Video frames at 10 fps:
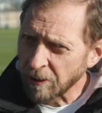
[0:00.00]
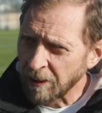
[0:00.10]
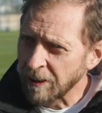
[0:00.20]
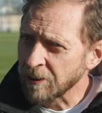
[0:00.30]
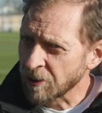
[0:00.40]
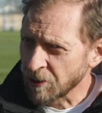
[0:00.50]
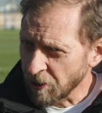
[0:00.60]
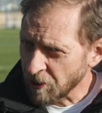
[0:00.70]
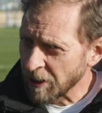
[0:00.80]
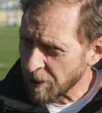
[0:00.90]
key to
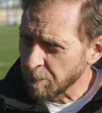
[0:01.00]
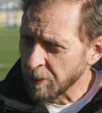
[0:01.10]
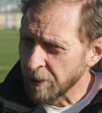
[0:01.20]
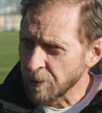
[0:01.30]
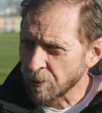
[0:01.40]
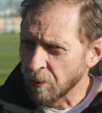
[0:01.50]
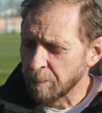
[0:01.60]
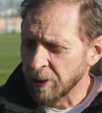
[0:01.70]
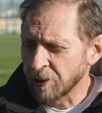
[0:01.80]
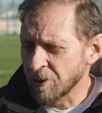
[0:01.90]
success with those sort
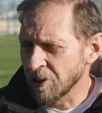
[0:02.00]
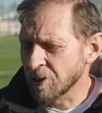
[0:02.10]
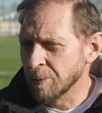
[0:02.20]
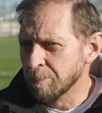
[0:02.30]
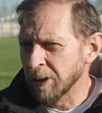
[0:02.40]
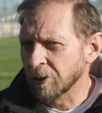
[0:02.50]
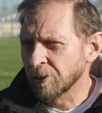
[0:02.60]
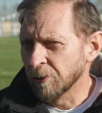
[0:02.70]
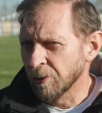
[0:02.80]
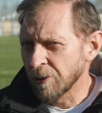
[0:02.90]
of pitches is to make
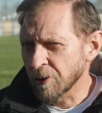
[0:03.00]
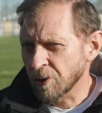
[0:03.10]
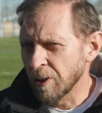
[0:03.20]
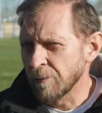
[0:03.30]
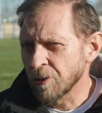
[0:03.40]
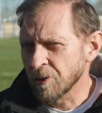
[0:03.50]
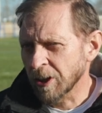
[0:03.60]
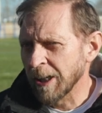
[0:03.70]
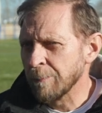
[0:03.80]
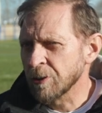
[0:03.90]
sure that the surfaces
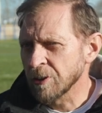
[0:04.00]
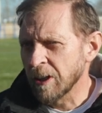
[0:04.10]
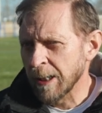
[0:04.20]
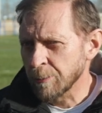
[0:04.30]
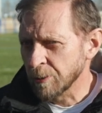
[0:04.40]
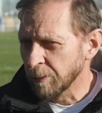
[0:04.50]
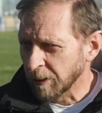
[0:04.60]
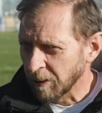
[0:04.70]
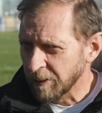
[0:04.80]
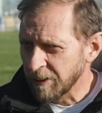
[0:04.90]
are kept
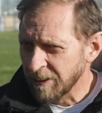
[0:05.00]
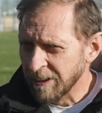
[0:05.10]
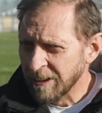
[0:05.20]
absolutely clean.